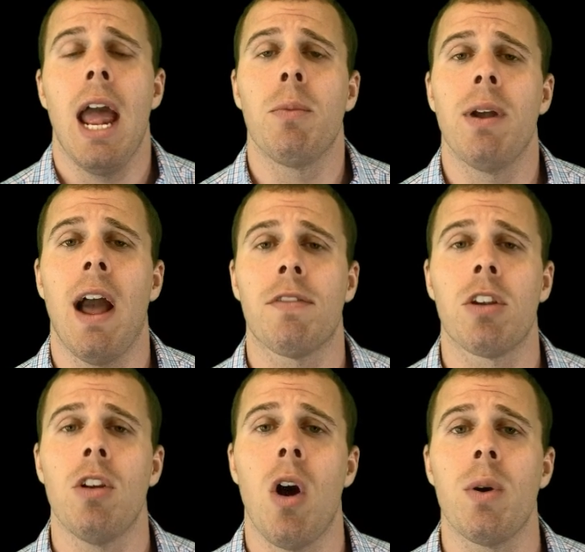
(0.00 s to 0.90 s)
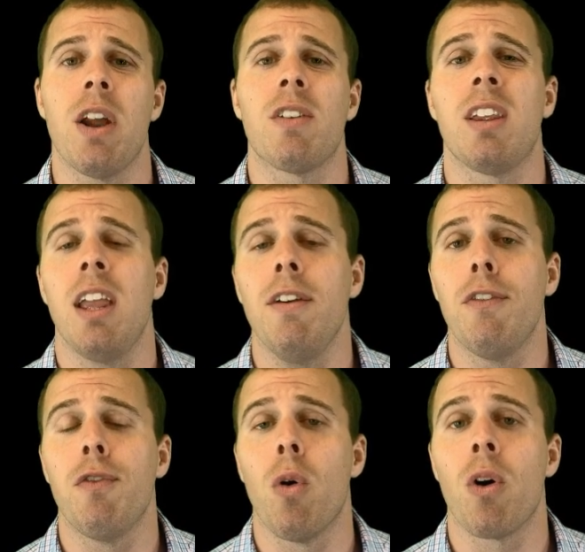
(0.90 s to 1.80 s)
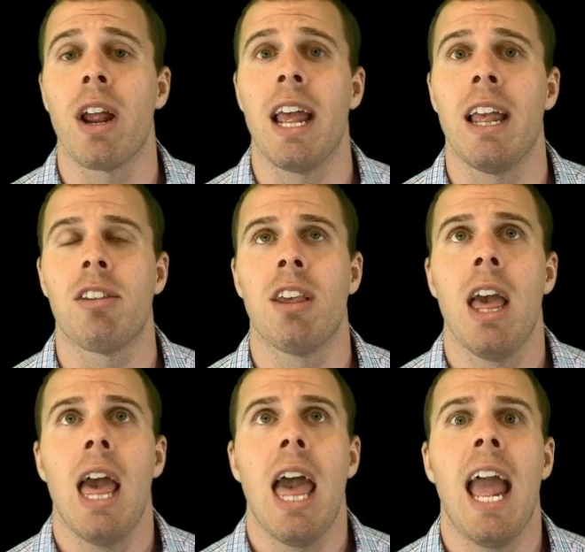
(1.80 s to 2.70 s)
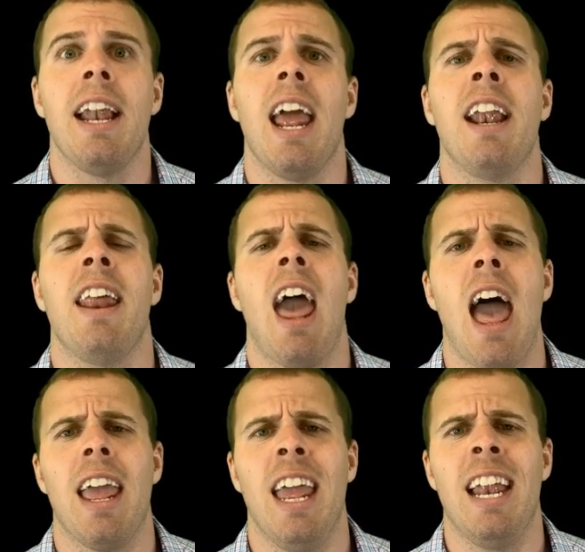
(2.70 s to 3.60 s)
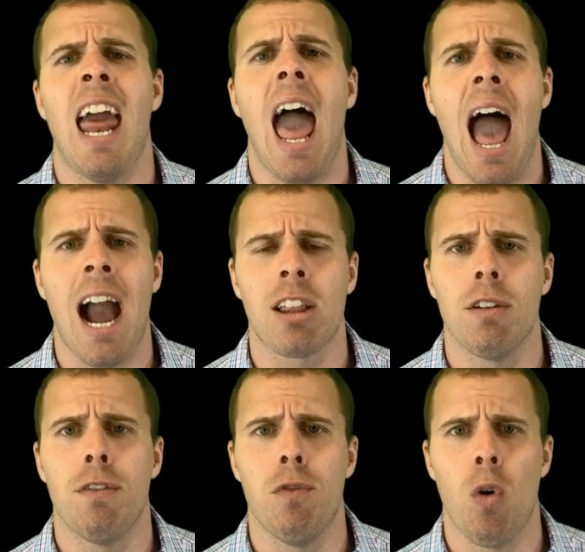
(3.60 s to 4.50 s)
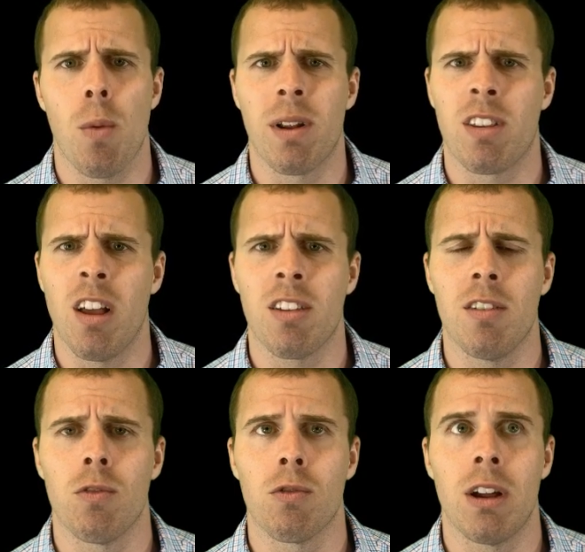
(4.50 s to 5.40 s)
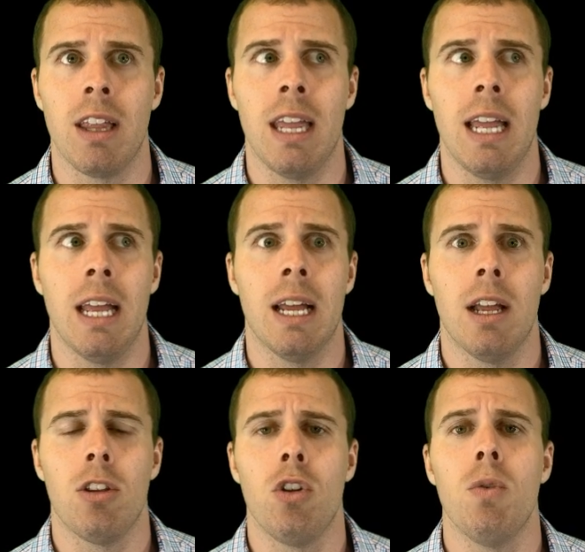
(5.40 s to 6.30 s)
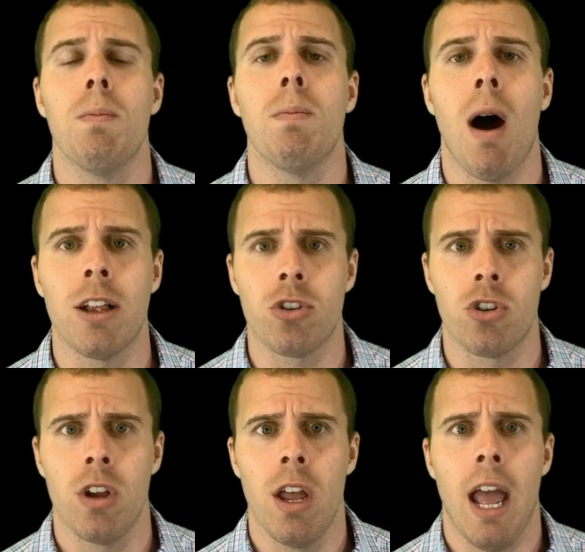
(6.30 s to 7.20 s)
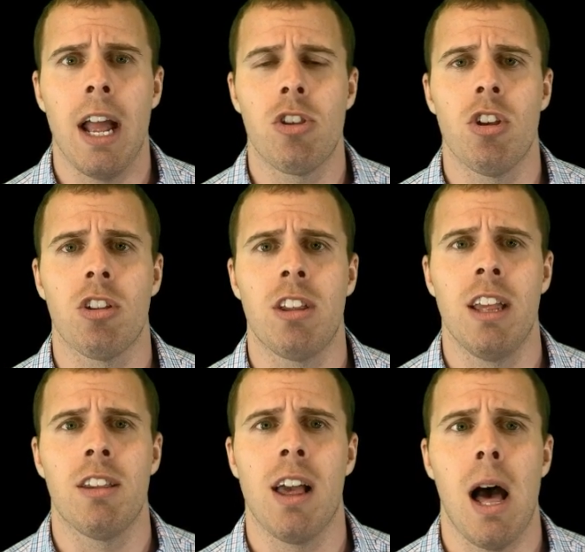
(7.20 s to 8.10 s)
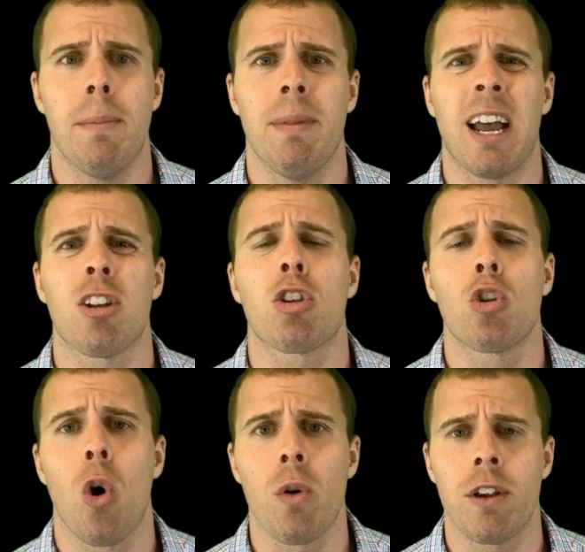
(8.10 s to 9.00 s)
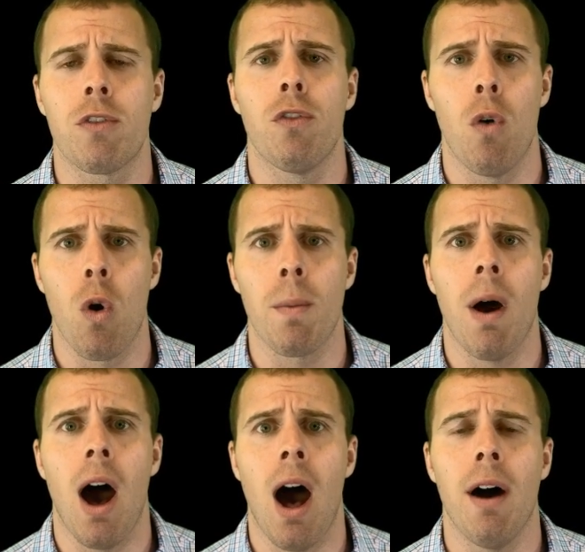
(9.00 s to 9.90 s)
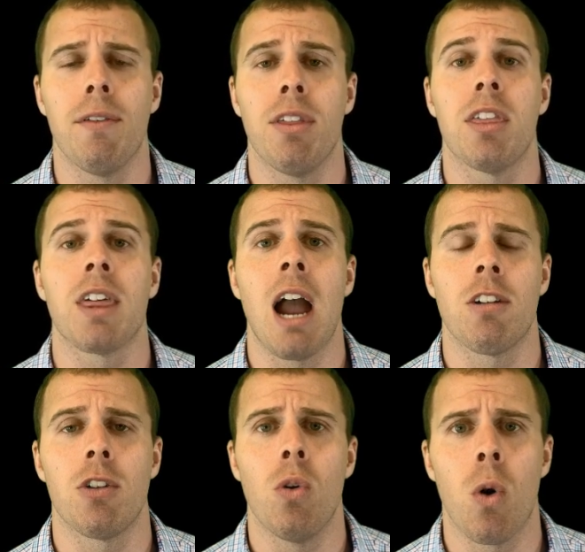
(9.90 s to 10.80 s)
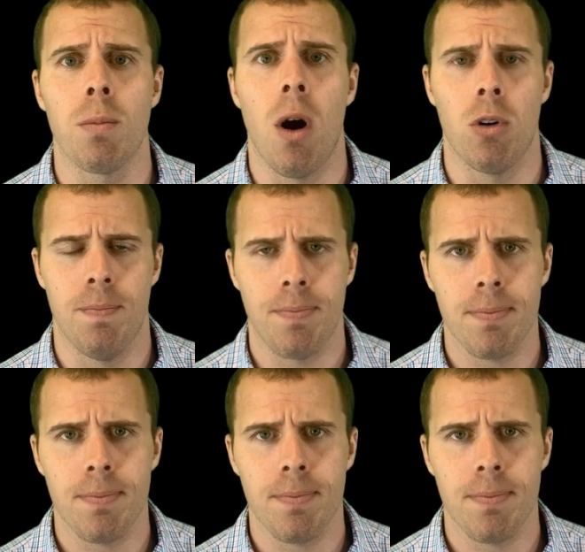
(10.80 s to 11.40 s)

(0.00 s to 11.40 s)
And we have to know here, T4 is in inactive form. It doesn't really do much. It just is like a storage form of the thyroid hormone.